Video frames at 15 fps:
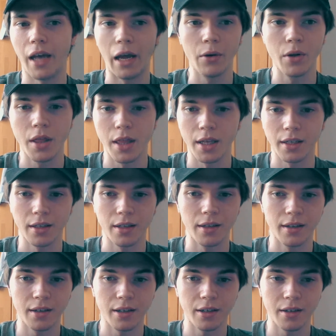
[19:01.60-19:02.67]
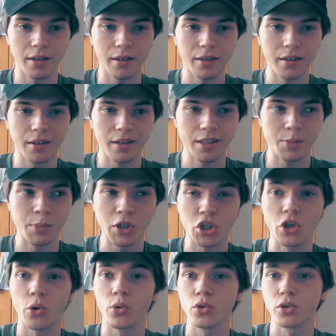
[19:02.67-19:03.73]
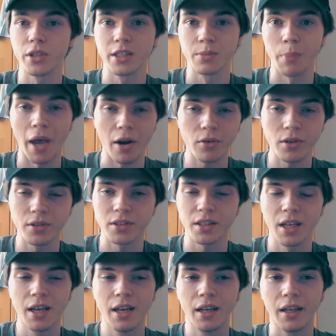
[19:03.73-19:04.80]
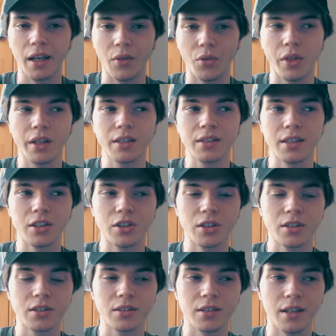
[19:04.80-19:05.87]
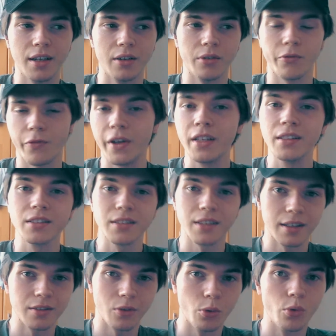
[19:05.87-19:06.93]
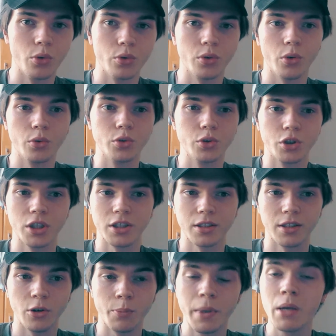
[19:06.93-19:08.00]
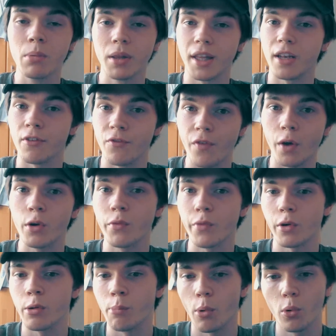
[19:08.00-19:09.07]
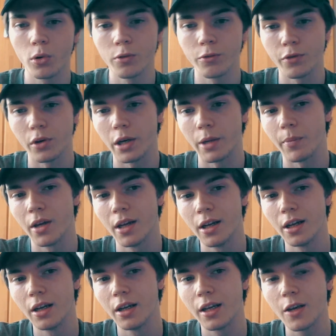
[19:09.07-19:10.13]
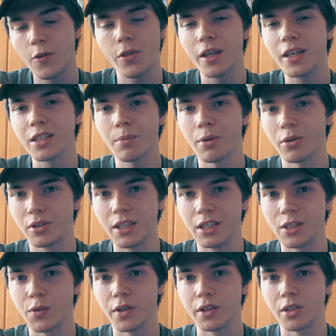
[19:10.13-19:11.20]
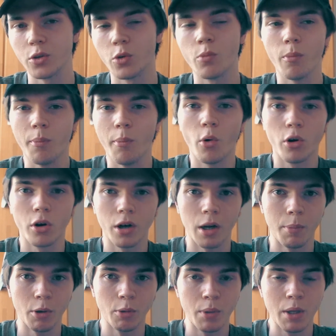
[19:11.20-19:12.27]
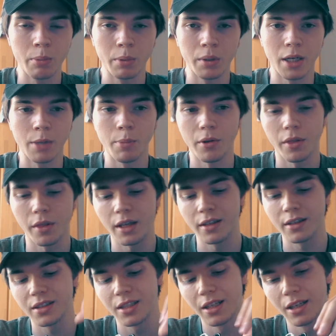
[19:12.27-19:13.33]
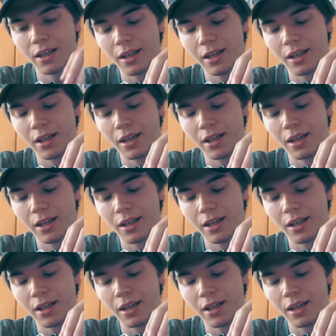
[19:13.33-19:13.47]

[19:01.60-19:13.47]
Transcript: everything, uh, especially also his parents and things that are just uh, things and also just you know people that are very very important for him. He thinks about these things, you know, more about people than about things.